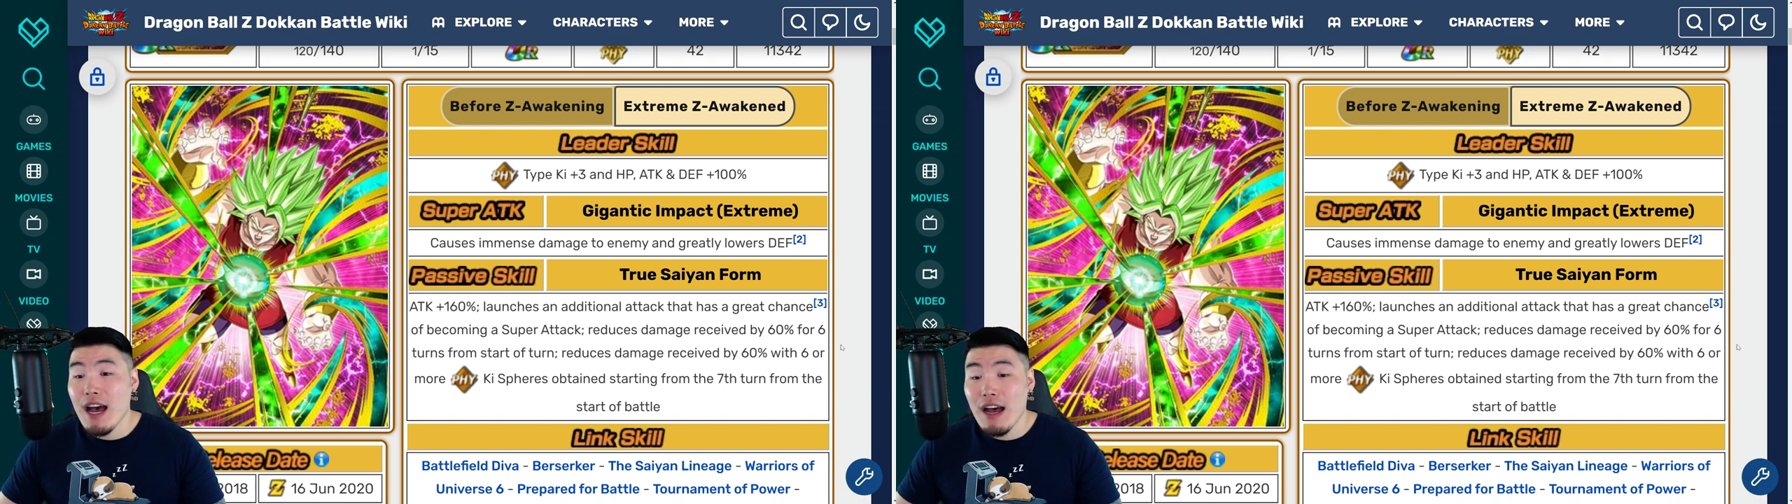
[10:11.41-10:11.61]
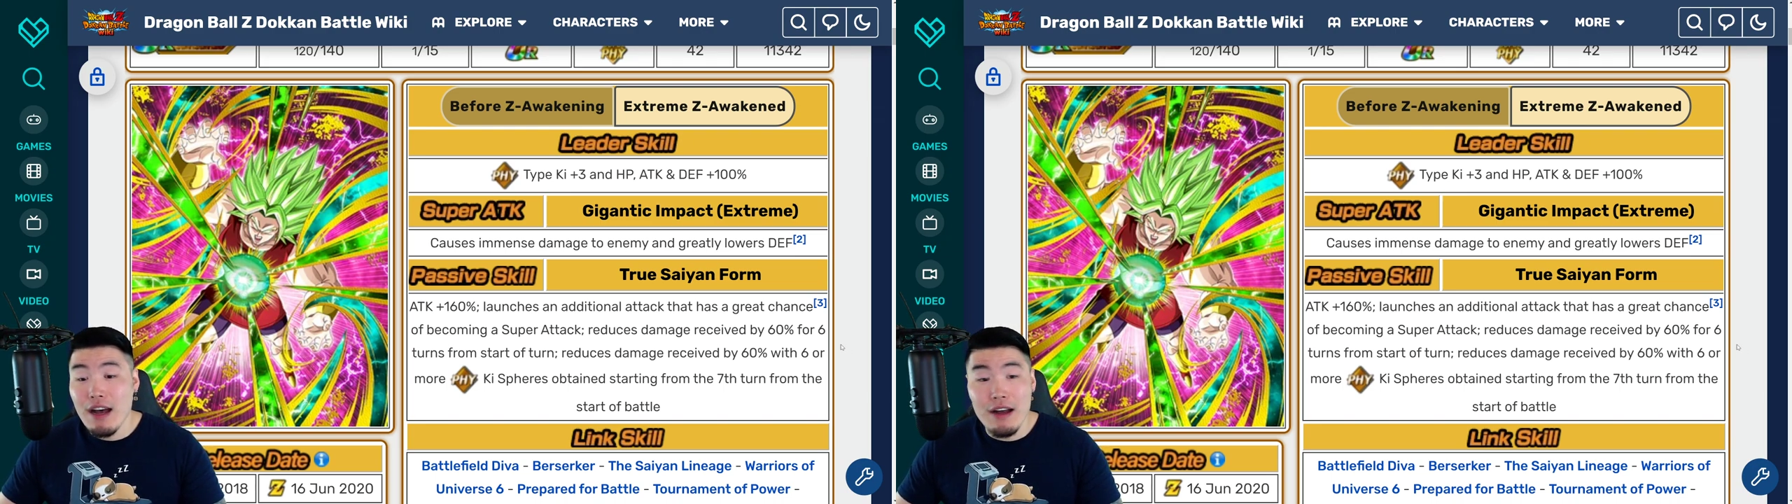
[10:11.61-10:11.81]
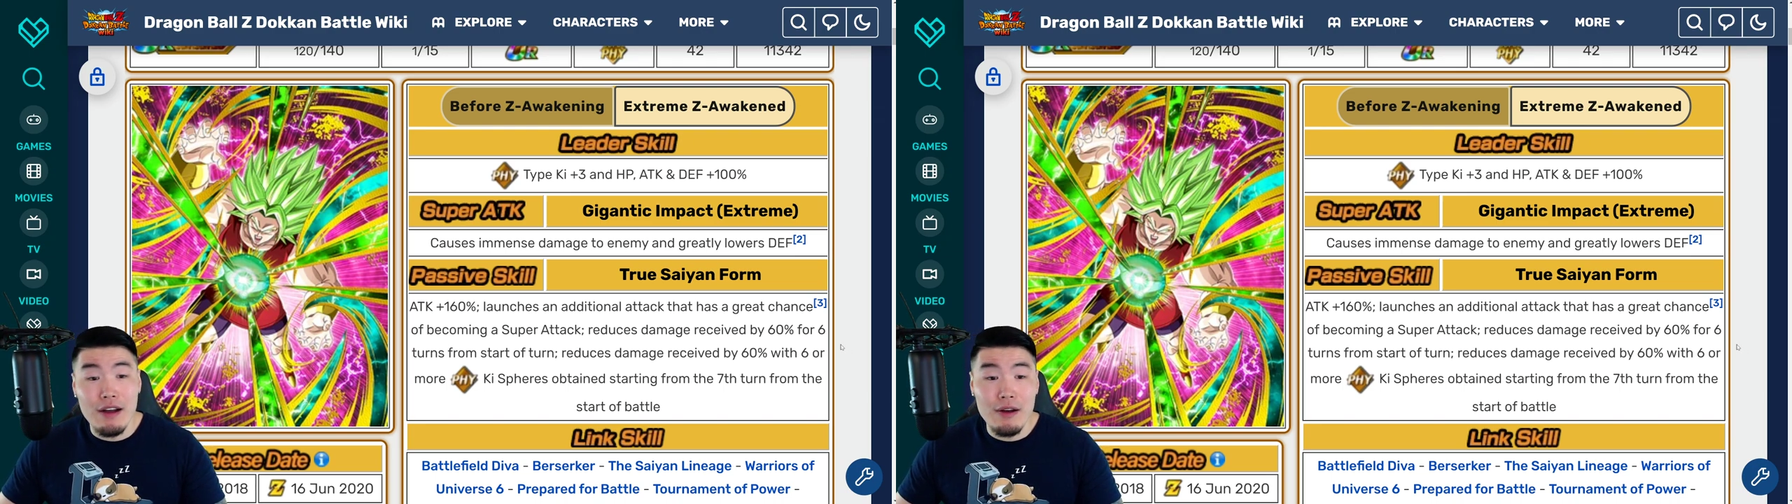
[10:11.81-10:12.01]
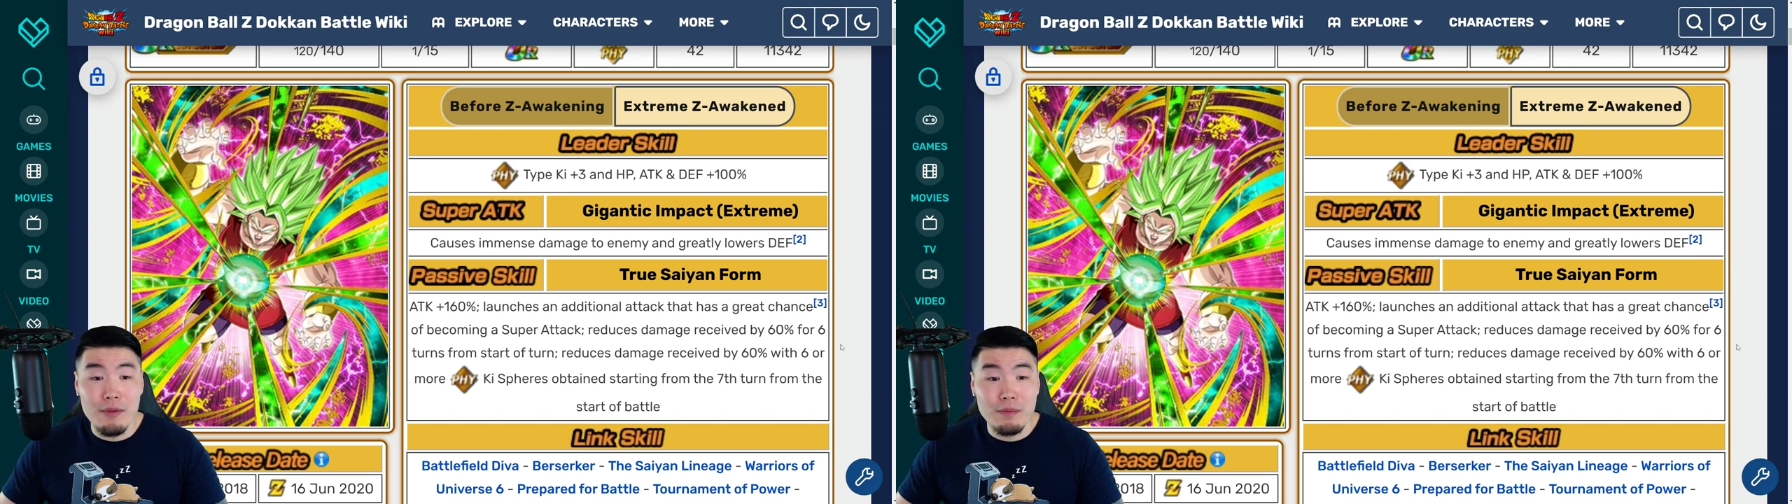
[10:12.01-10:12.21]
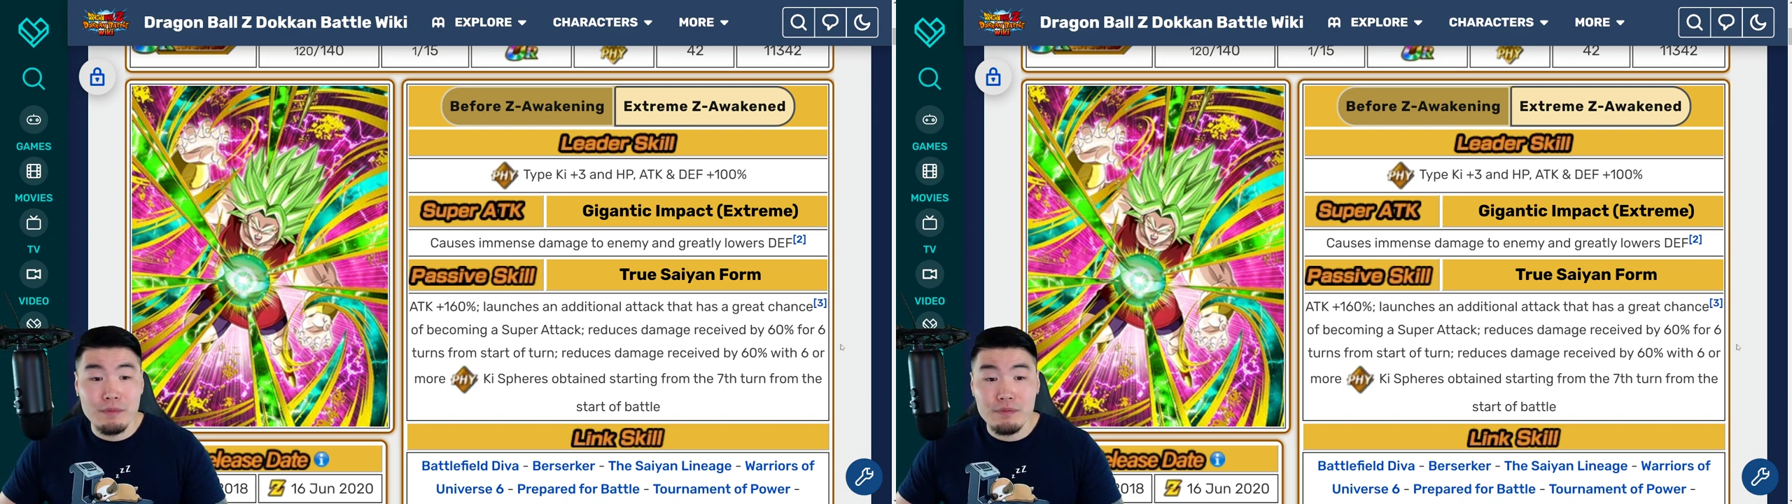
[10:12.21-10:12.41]

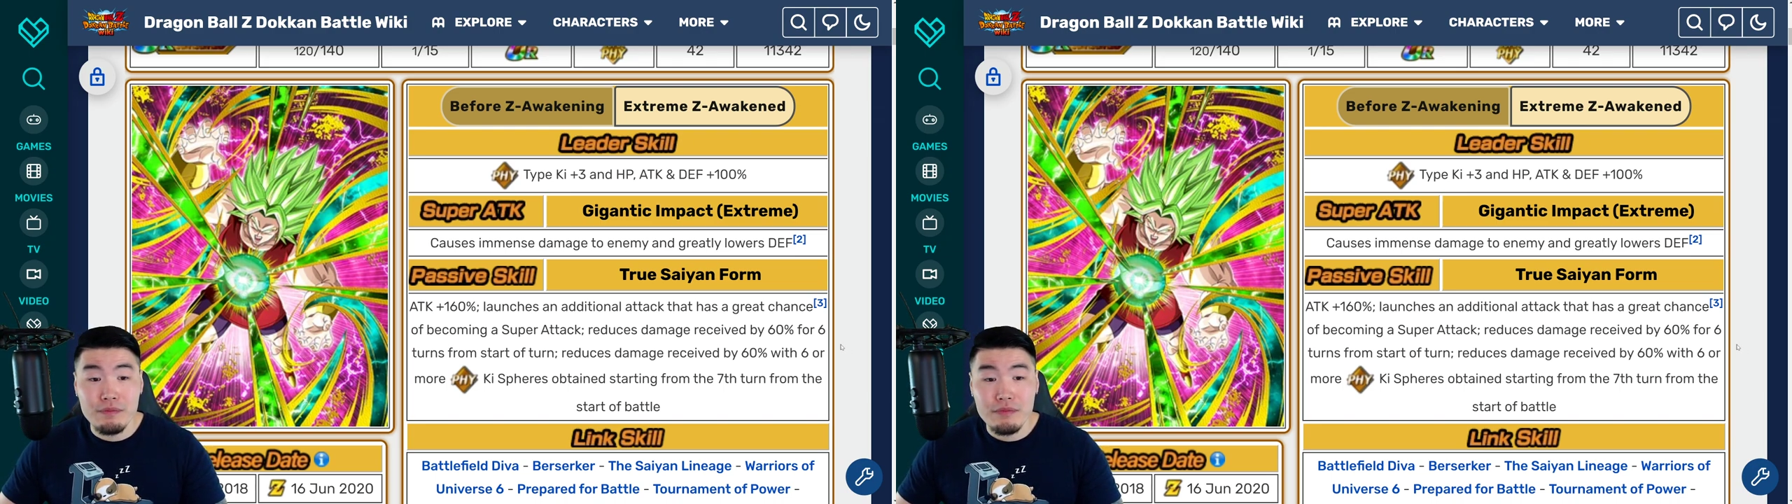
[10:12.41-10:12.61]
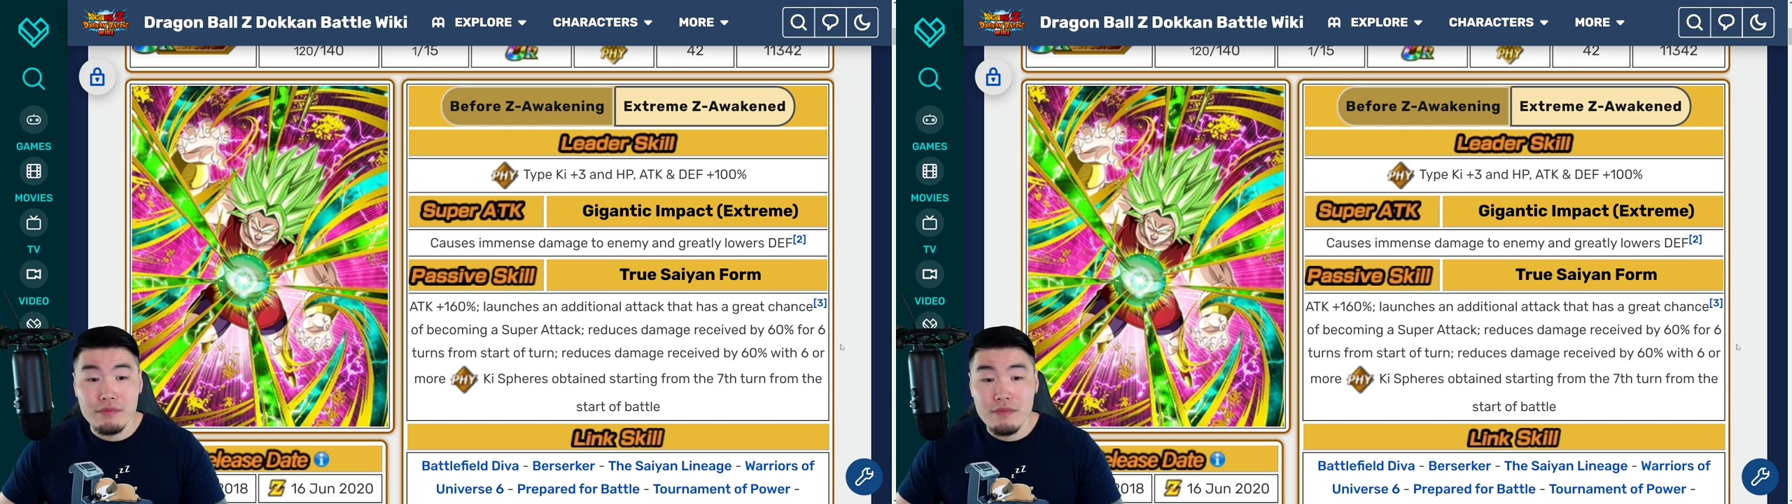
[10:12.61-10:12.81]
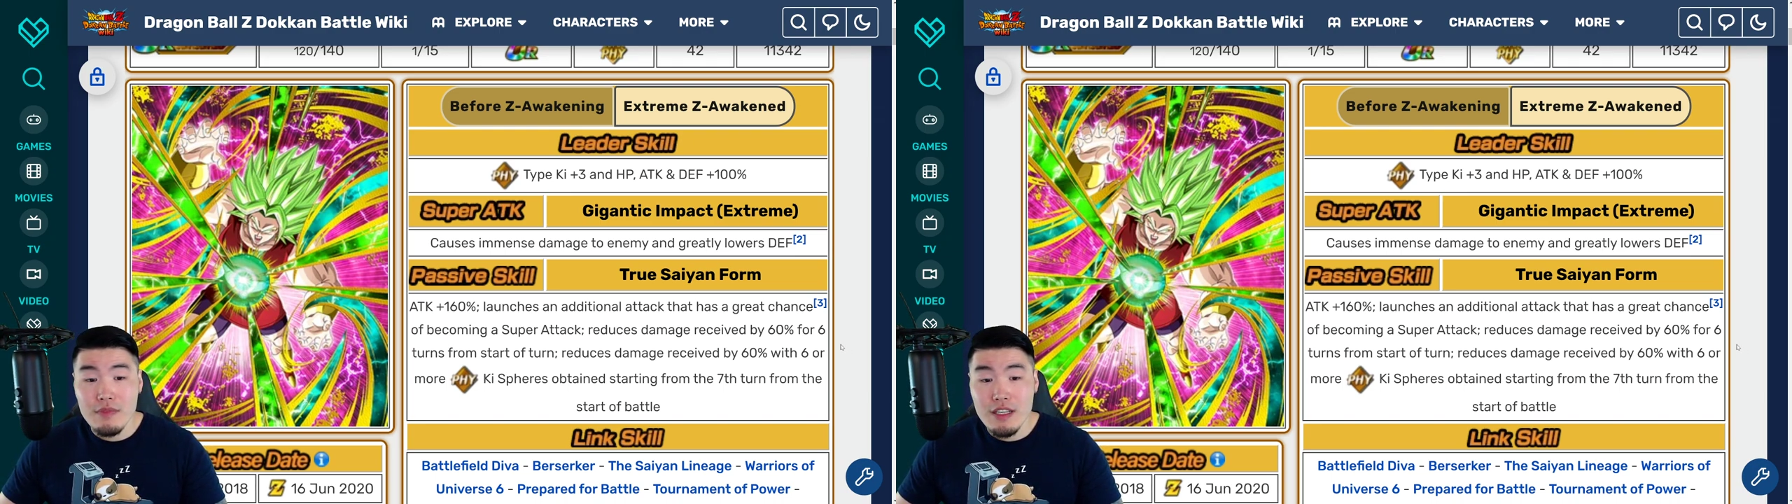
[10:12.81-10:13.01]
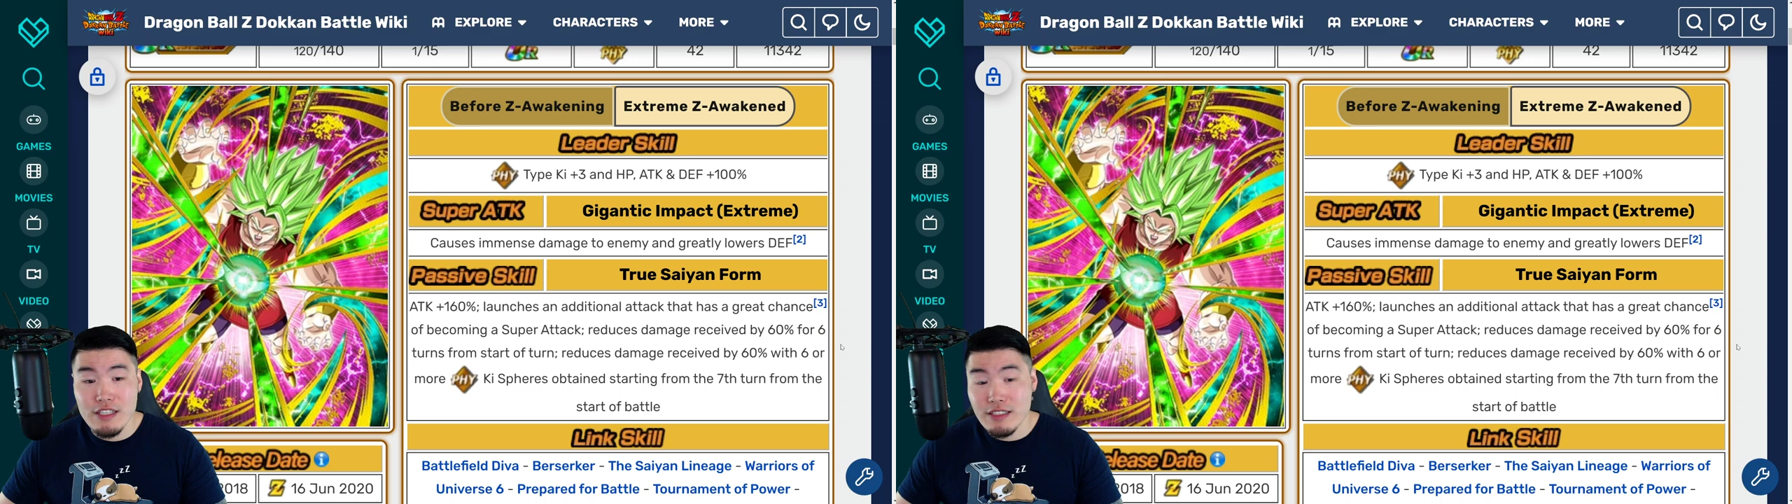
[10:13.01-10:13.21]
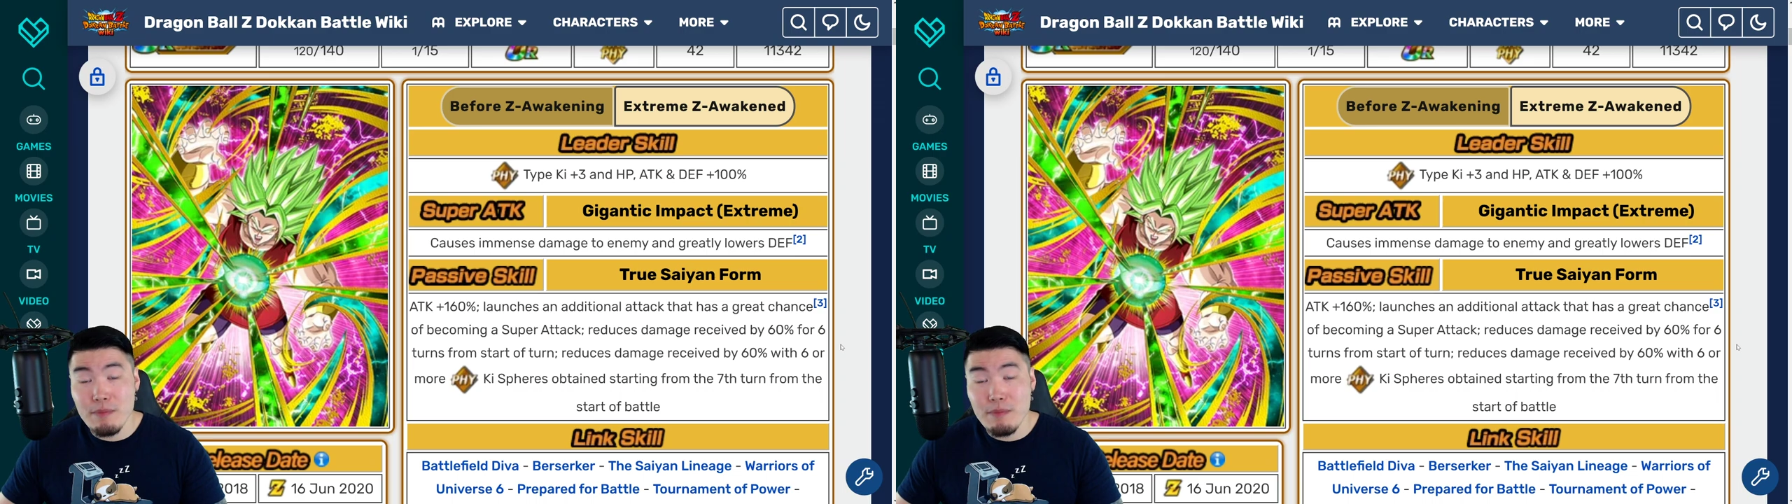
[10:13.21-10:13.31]
Um, just